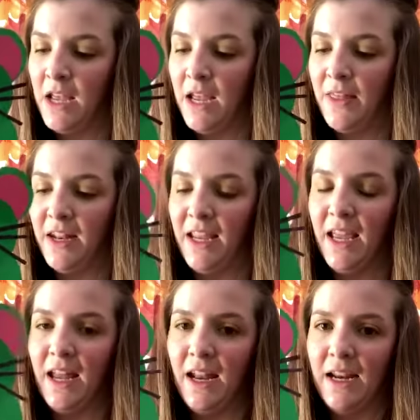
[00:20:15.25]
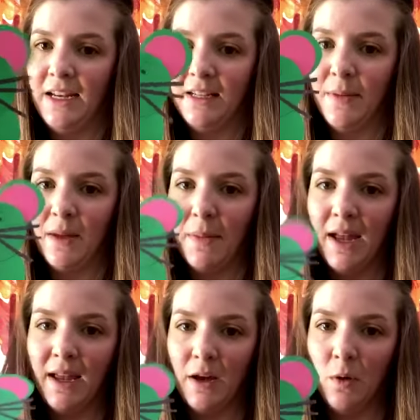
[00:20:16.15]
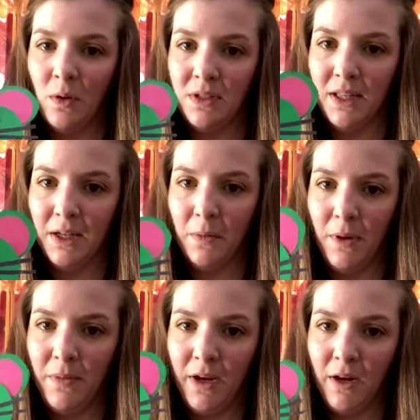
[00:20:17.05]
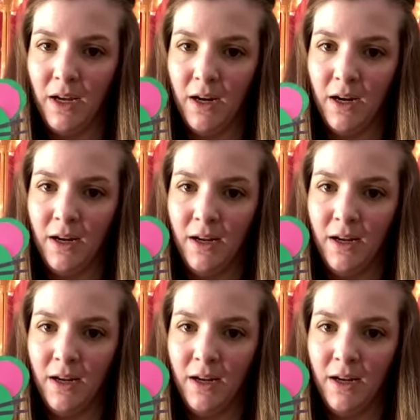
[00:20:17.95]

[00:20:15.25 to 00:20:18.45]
And then again, I need to make my holes a little bit bigger here,